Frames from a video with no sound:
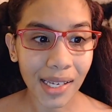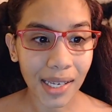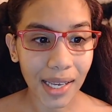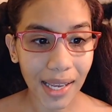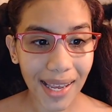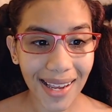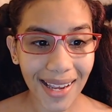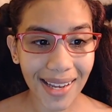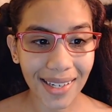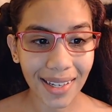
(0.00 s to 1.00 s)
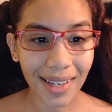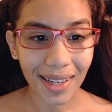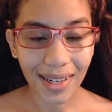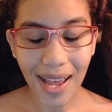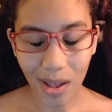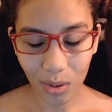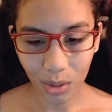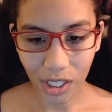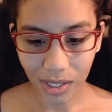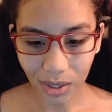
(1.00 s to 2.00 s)
And now
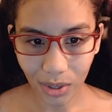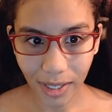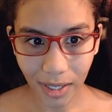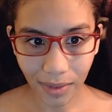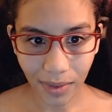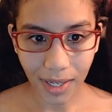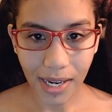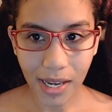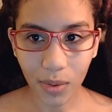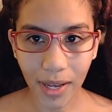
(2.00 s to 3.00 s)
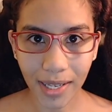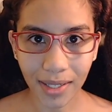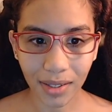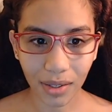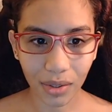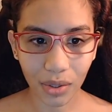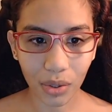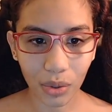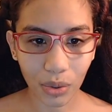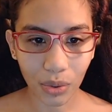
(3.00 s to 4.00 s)
she's sort of on a quest
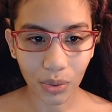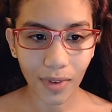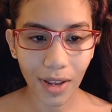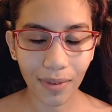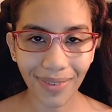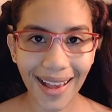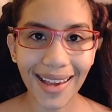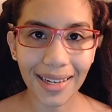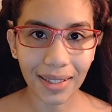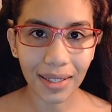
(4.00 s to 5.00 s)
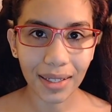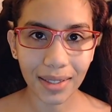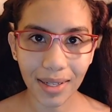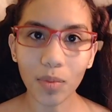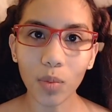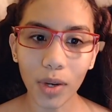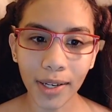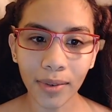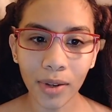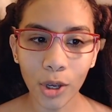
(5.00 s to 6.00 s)
to find someone
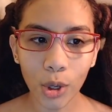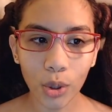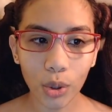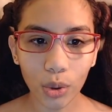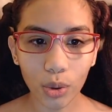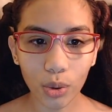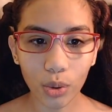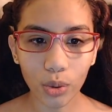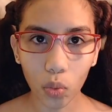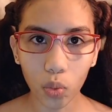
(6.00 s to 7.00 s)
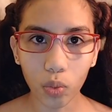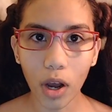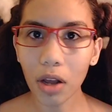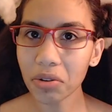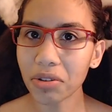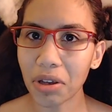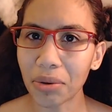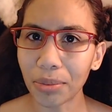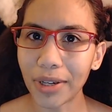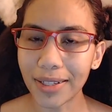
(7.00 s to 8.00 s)
who also
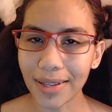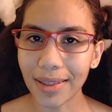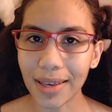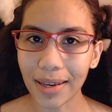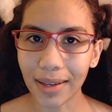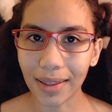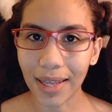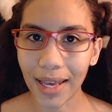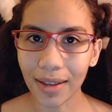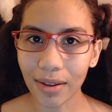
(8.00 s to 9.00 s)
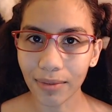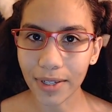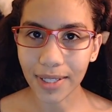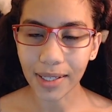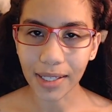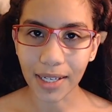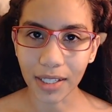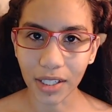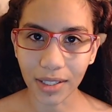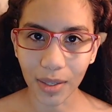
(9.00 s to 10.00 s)
doesn't think that physically
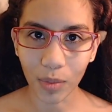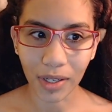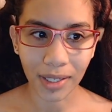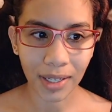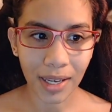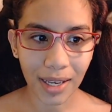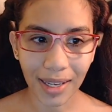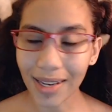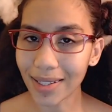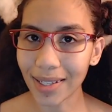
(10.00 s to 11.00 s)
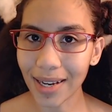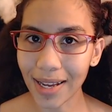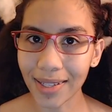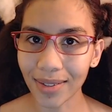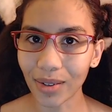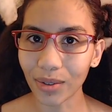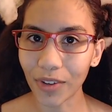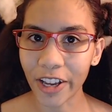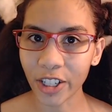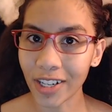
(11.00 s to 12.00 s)
touching someone isn't as
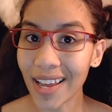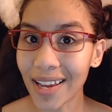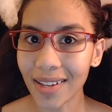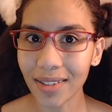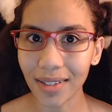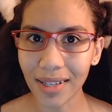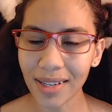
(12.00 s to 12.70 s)
old-fashioned as it